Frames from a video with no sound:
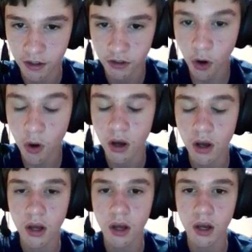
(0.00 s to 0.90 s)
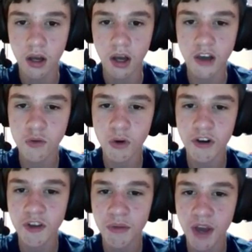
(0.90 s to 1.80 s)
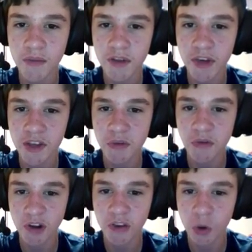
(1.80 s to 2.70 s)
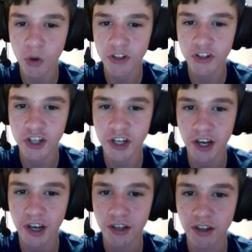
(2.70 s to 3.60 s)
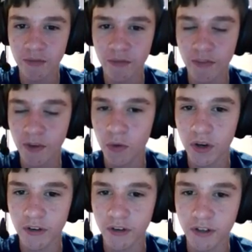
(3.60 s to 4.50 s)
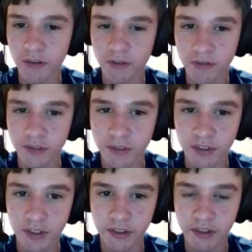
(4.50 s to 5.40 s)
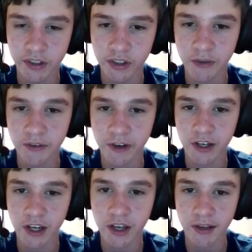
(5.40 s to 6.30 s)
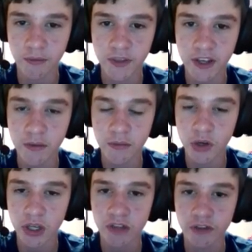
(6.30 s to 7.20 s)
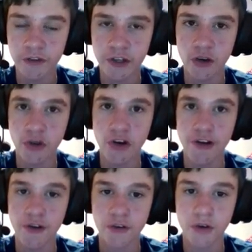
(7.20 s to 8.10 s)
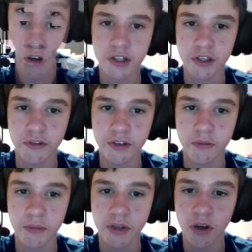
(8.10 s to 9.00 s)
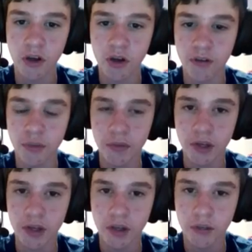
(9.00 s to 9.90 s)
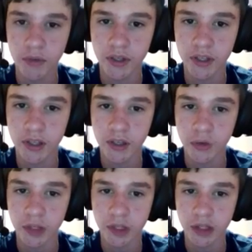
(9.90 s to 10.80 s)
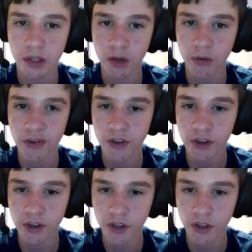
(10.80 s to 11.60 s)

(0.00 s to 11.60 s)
No! I swear, sometimes it makes me run towards Chica. Whatever. That'll be fine. I'm thinking I'm doing a video where I go through all the uh, all of them. But, wait, I want to see.